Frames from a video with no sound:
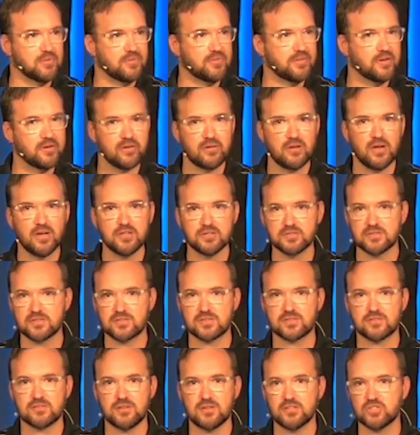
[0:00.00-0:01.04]
They're
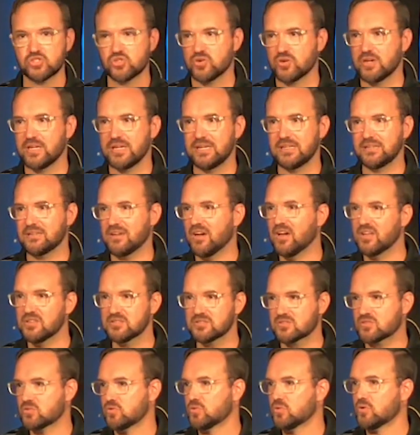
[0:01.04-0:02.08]
untrained,
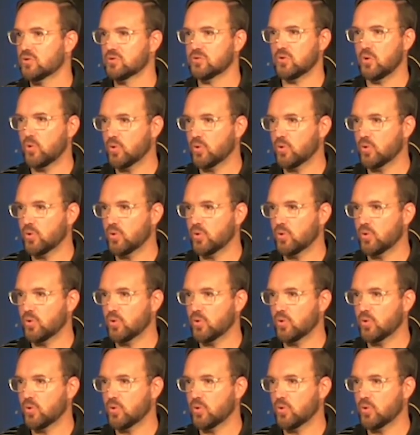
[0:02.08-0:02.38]
unschooled,